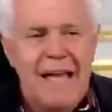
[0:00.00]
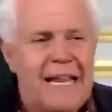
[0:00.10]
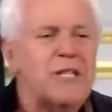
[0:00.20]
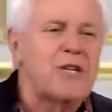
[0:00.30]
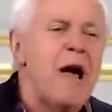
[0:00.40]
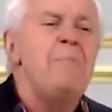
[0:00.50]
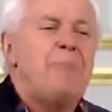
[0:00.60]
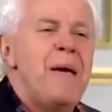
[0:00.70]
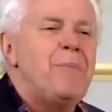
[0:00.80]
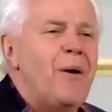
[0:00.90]
There's some
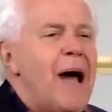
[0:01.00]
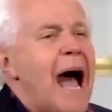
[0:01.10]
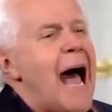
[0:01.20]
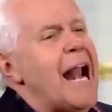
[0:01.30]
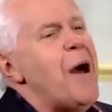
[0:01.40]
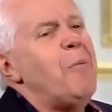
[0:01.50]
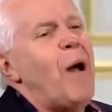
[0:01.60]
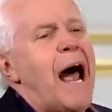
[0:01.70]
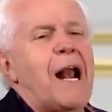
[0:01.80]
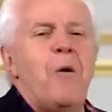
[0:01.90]
people
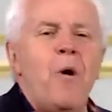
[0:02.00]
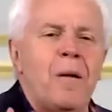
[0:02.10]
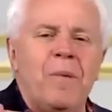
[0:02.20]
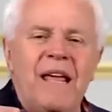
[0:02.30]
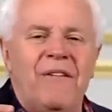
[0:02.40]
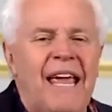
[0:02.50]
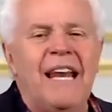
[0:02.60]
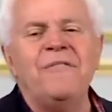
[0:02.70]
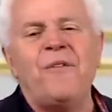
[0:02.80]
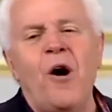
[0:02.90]
I don't want to believe
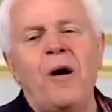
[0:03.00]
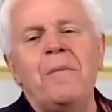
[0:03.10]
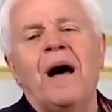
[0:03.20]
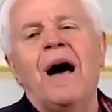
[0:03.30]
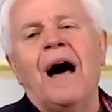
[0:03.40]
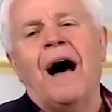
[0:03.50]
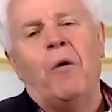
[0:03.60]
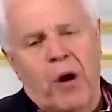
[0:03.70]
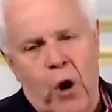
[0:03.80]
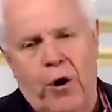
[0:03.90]
healing for them. I
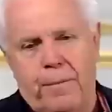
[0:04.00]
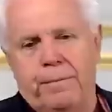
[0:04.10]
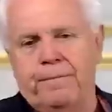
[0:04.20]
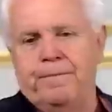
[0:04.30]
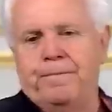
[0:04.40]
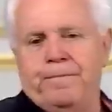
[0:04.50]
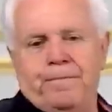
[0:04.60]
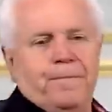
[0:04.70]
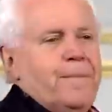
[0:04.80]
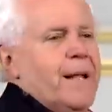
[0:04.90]
want to hurt them.
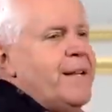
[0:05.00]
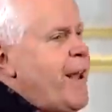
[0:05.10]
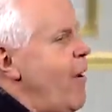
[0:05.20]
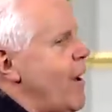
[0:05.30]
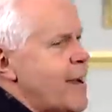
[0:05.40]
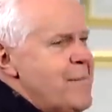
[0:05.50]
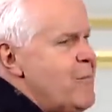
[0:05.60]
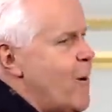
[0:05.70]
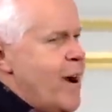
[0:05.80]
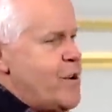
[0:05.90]
Don't look at
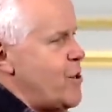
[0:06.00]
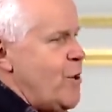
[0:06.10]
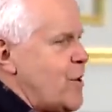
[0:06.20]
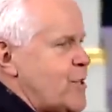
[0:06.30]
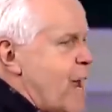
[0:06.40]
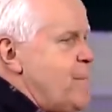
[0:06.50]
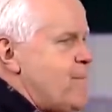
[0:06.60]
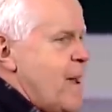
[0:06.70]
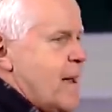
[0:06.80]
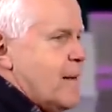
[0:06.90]
me weird. You do the same
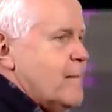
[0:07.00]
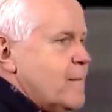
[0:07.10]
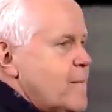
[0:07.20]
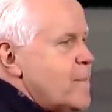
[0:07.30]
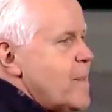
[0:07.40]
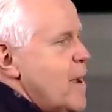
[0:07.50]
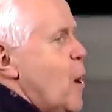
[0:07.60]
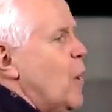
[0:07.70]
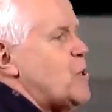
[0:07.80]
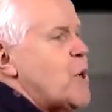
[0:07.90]
thing
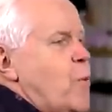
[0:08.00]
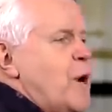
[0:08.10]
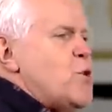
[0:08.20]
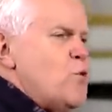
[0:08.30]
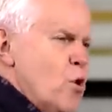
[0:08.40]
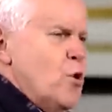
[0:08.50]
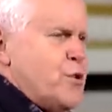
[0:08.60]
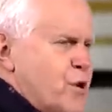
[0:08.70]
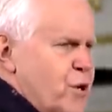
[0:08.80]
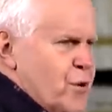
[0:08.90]
when someone is
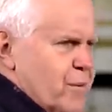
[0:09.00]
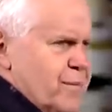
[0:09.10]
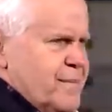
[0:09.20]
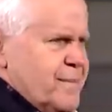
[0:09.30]
rude to you.